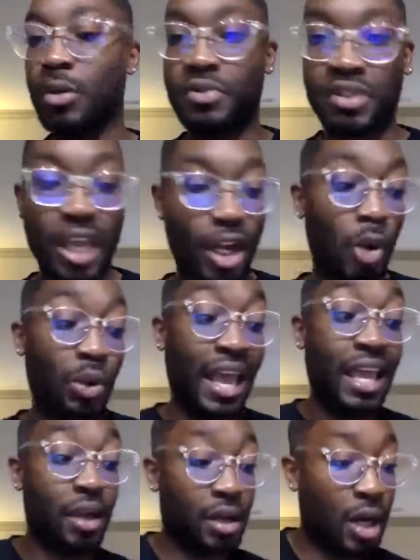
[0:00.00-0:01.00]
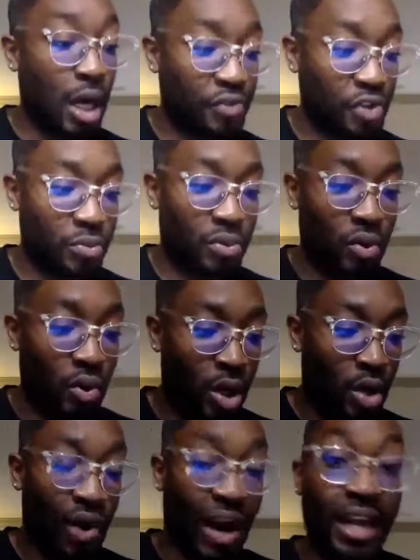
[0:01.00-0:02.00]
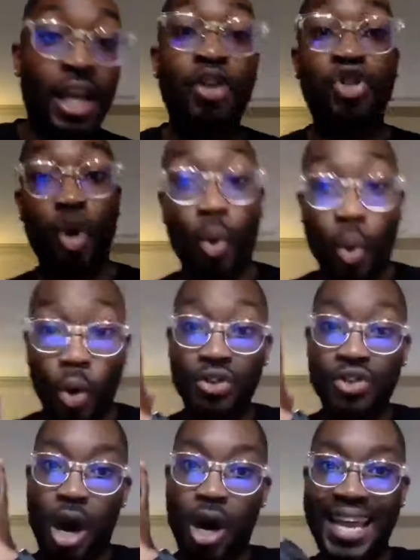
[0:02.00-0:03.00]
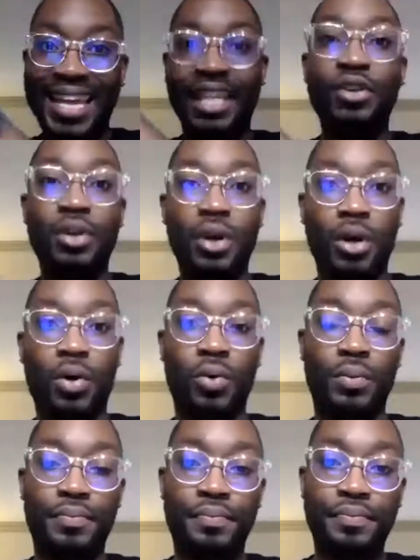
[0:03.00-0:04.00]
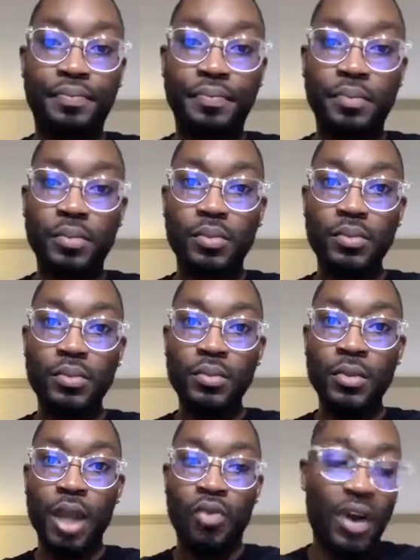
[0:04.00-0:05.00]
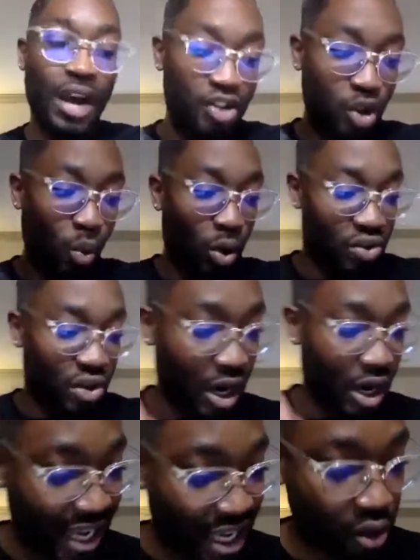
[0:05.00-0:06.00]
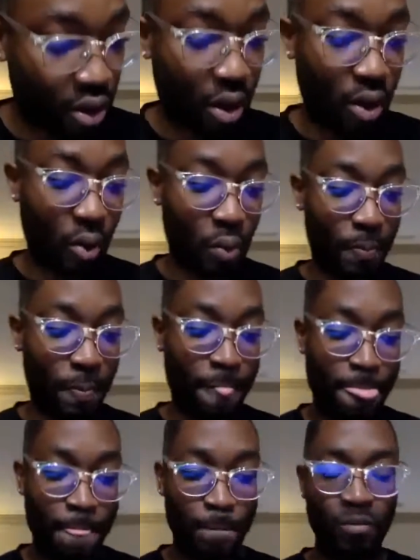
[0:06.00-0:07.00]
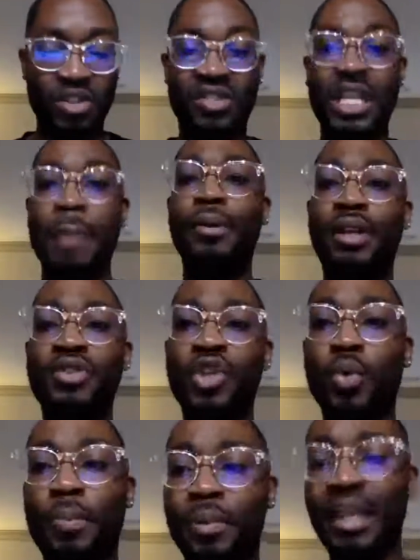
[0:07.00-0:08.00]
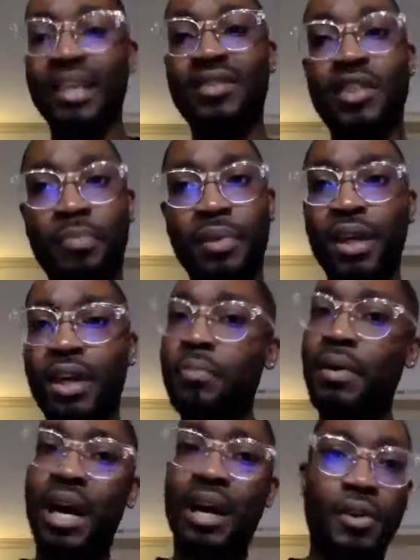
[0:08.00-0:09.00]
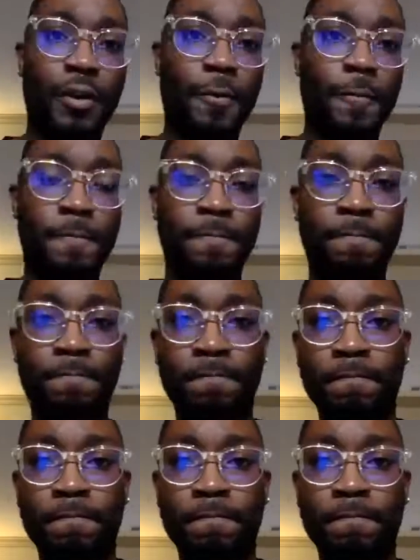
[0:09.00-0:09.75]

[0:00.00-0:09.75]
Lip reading: That's not what I'm saying. Okay and comfortable, right? Towards our end goal, right? Towards our end goal. Stepping into a place of being unbothered.